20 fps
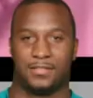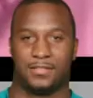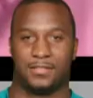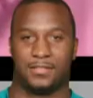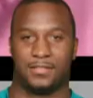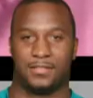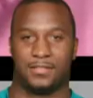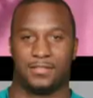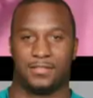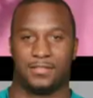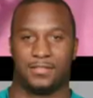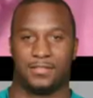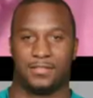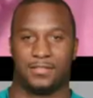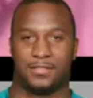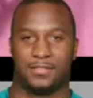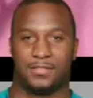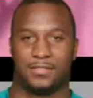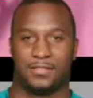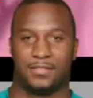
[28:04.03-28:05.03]

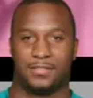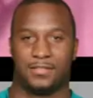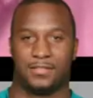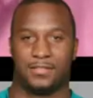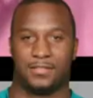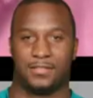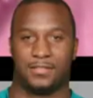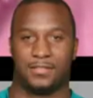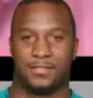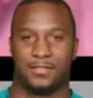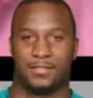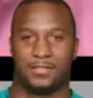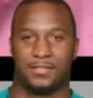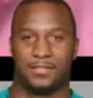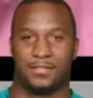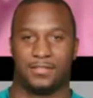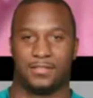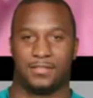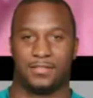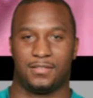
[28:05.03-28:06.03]

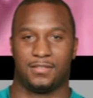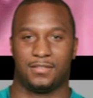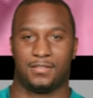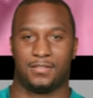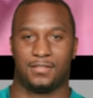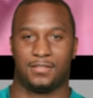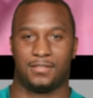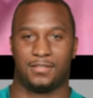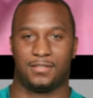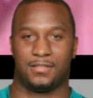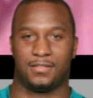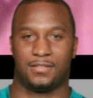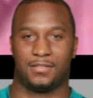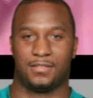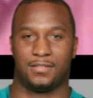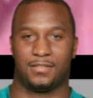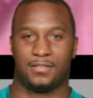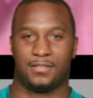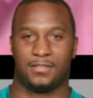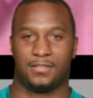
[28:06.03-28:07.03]

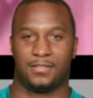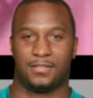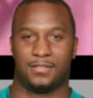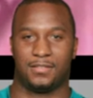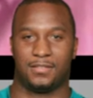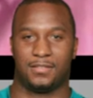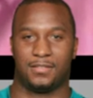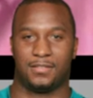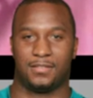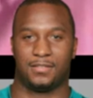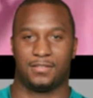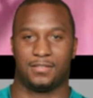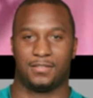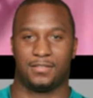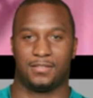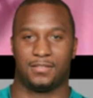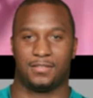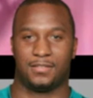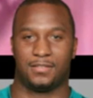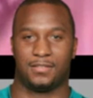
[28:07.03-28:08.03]

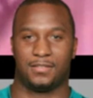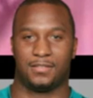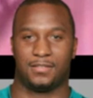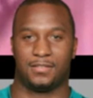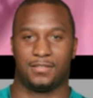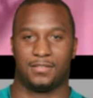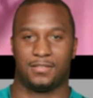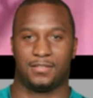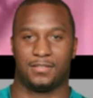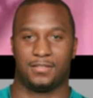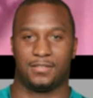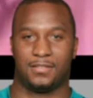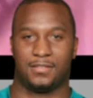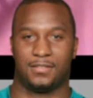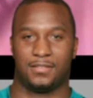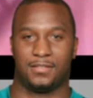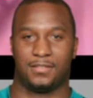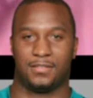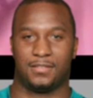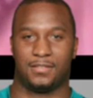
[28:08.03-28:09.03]

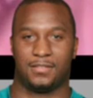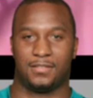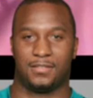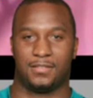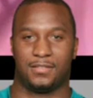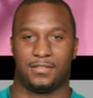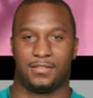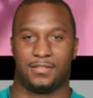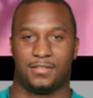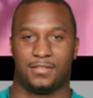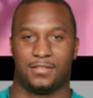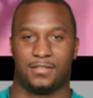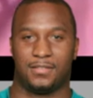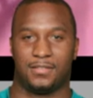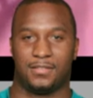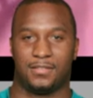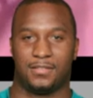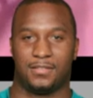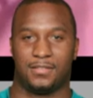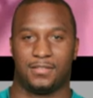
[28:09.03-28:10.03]

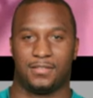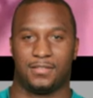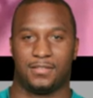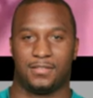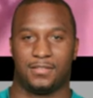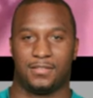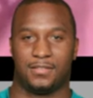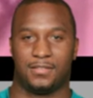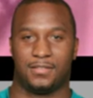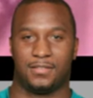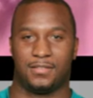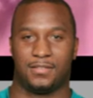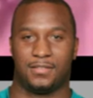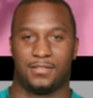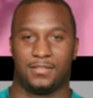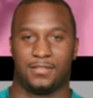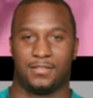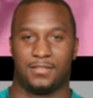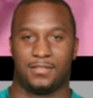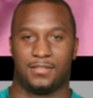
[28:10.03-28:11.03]

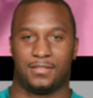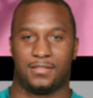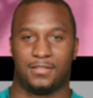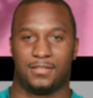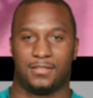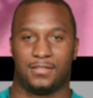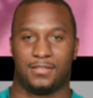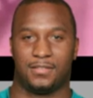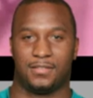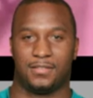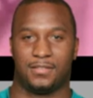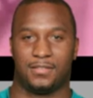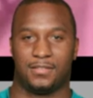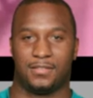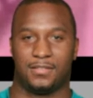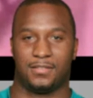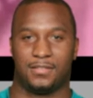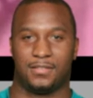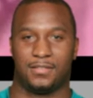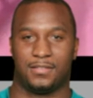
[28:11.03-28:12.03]
(not speaking)